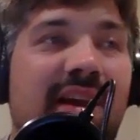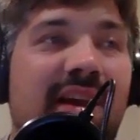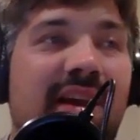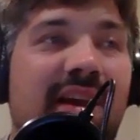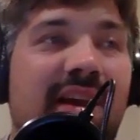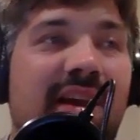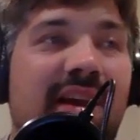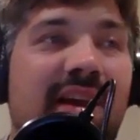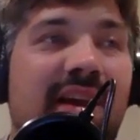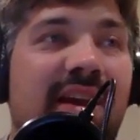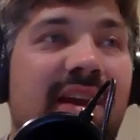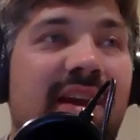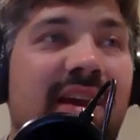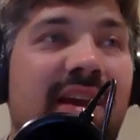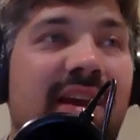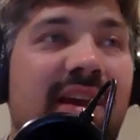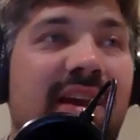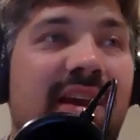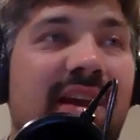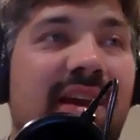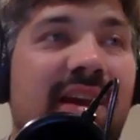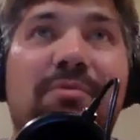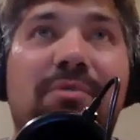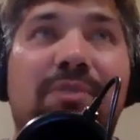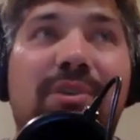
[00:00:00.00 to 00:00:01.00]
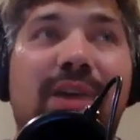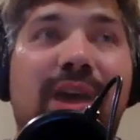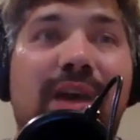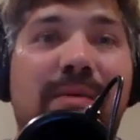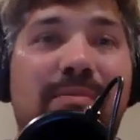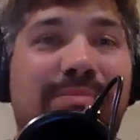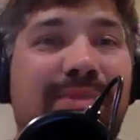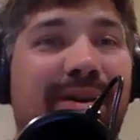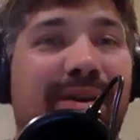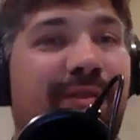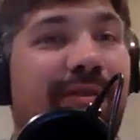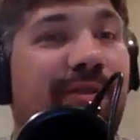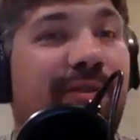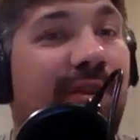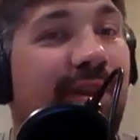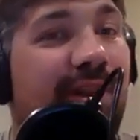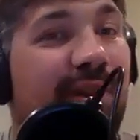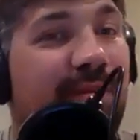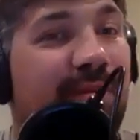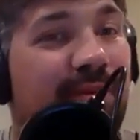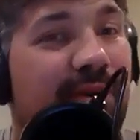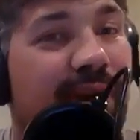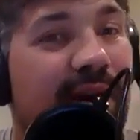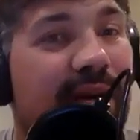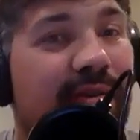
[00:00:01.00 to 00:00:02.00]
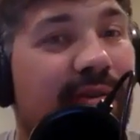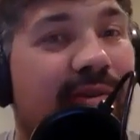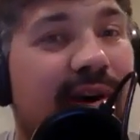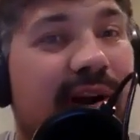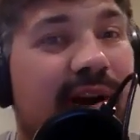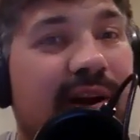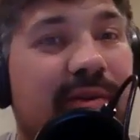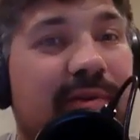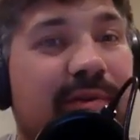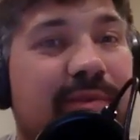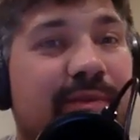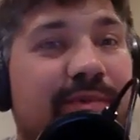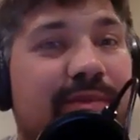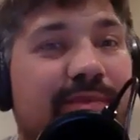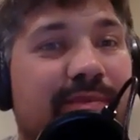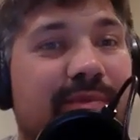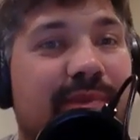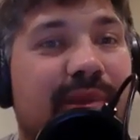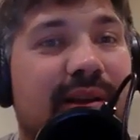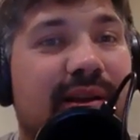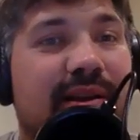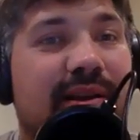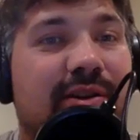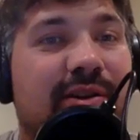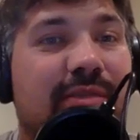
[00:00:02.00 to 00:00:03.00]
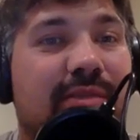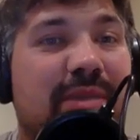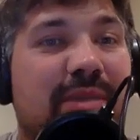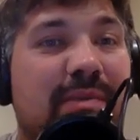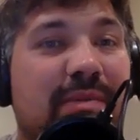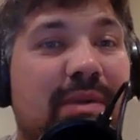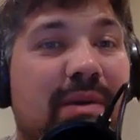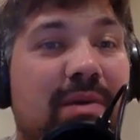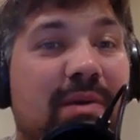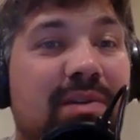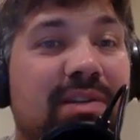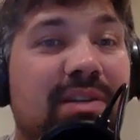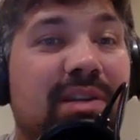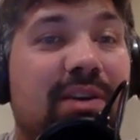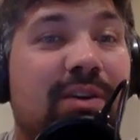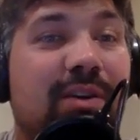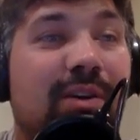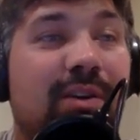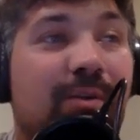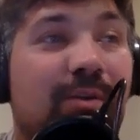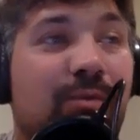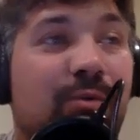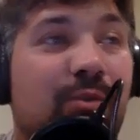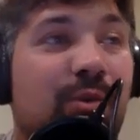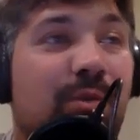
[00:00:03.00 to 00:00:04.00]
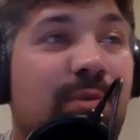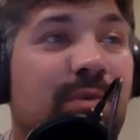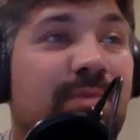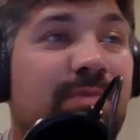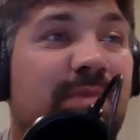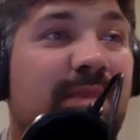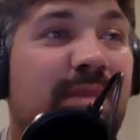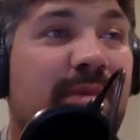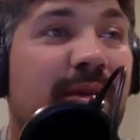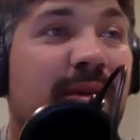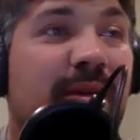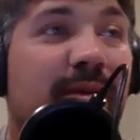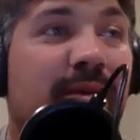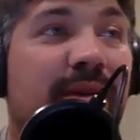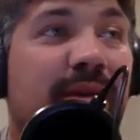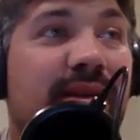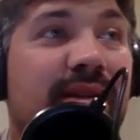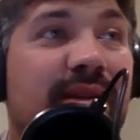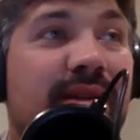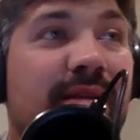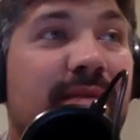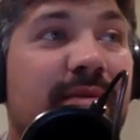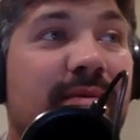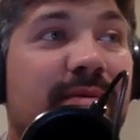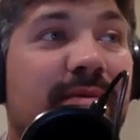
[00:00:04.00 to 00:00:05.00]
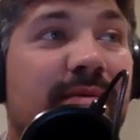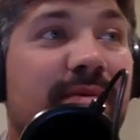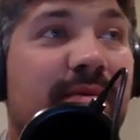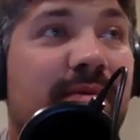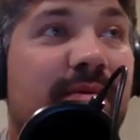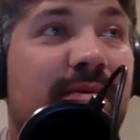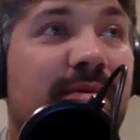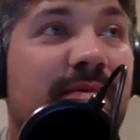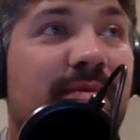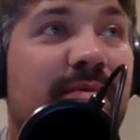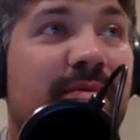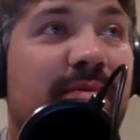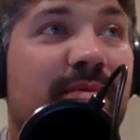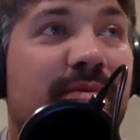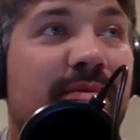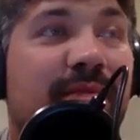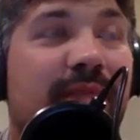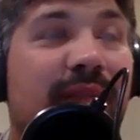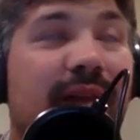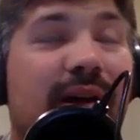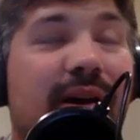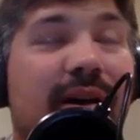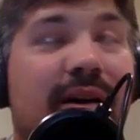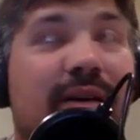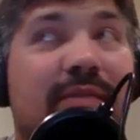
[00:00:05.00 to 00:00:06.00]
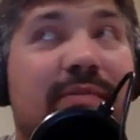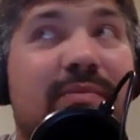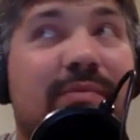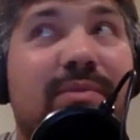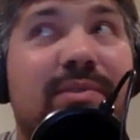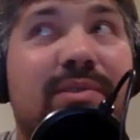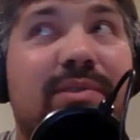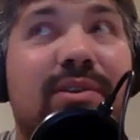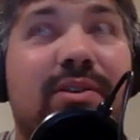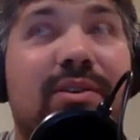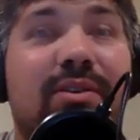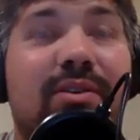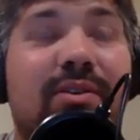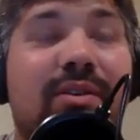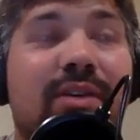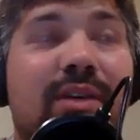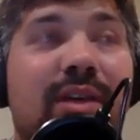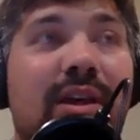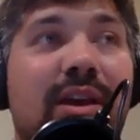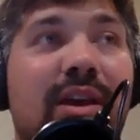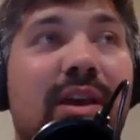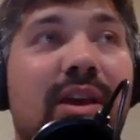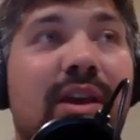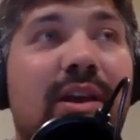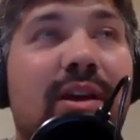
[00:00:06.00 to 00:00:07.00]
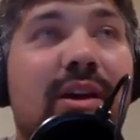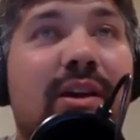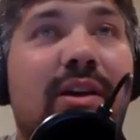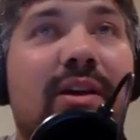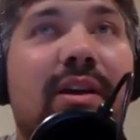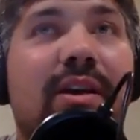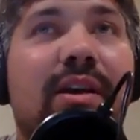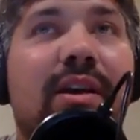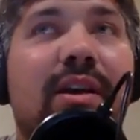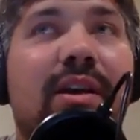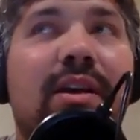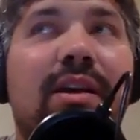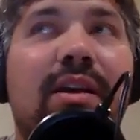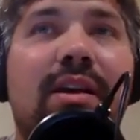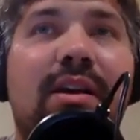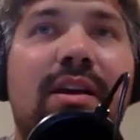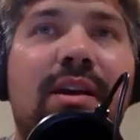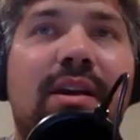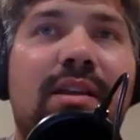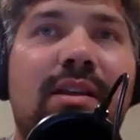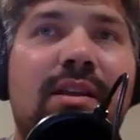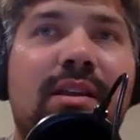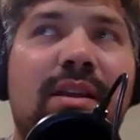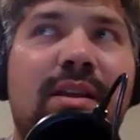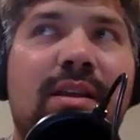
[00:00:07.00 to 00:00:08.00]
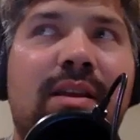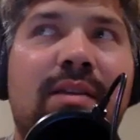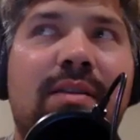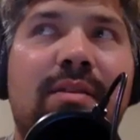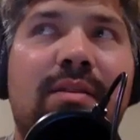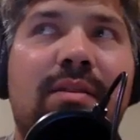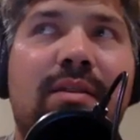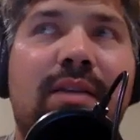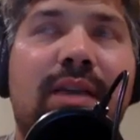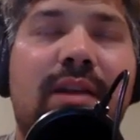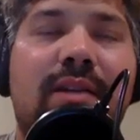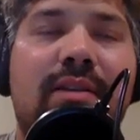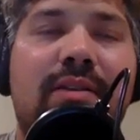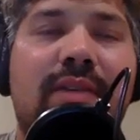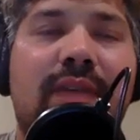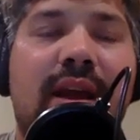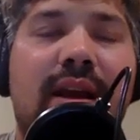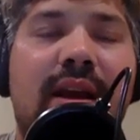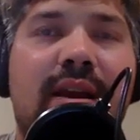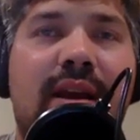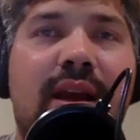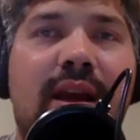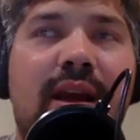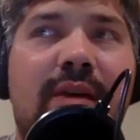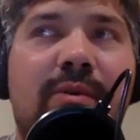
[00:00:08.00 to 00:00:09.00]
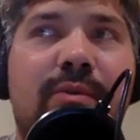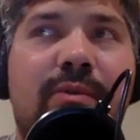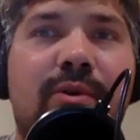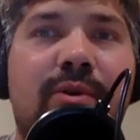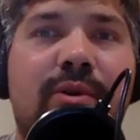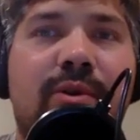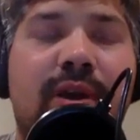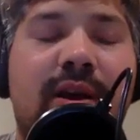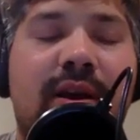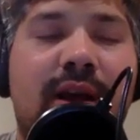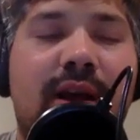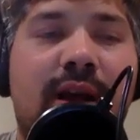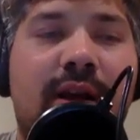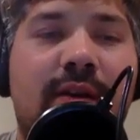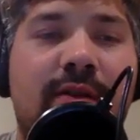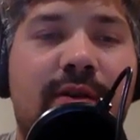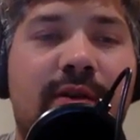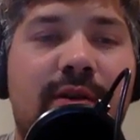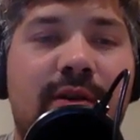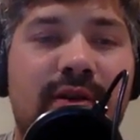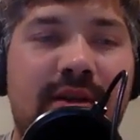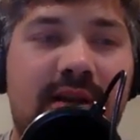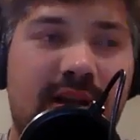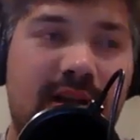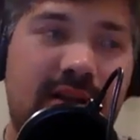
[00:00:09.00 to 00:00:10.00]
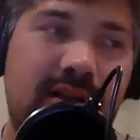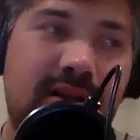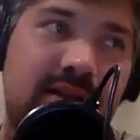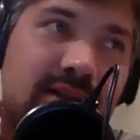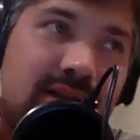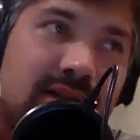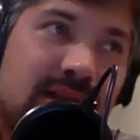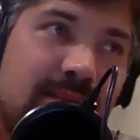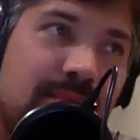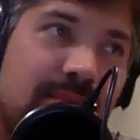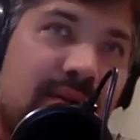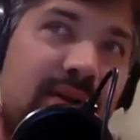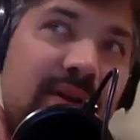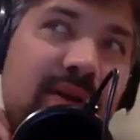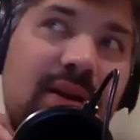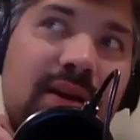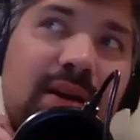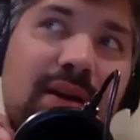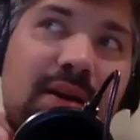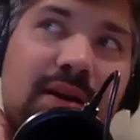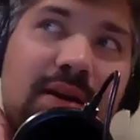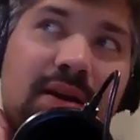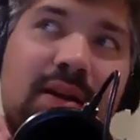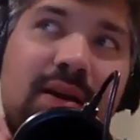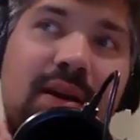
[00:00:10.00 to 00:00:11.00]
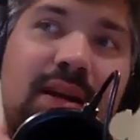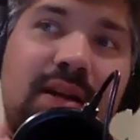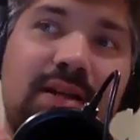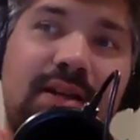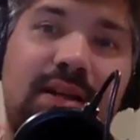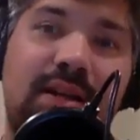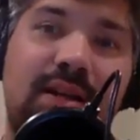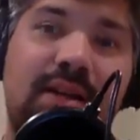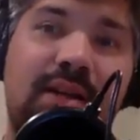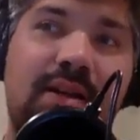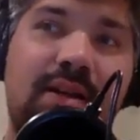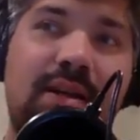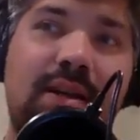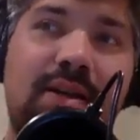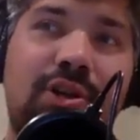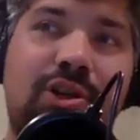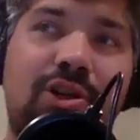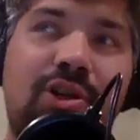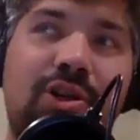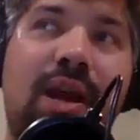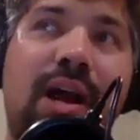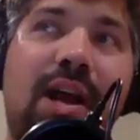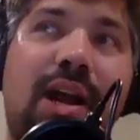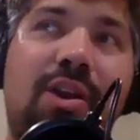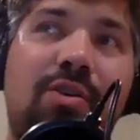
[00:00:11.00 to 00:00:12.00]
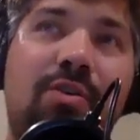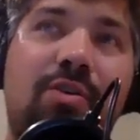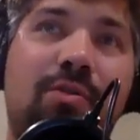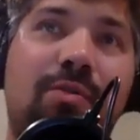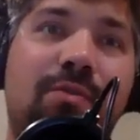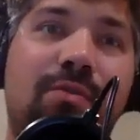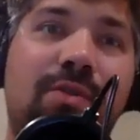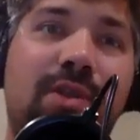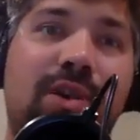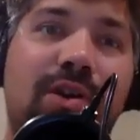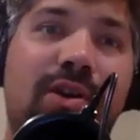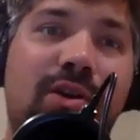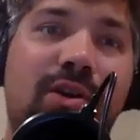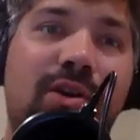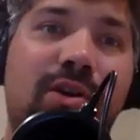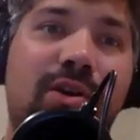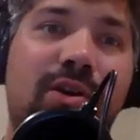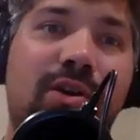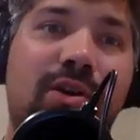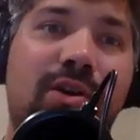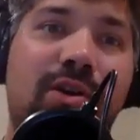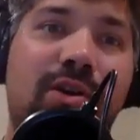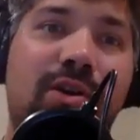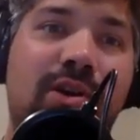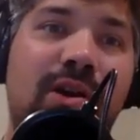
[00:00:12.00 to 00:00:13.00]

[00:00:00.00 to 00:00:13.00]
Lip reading: and you got Bigfoot on the brain, right? So maybe I was hearing whoops, maybe I wasn't. So and then later that night, we're like kind of in our tent sleeping, and then I see a shadow figure come up from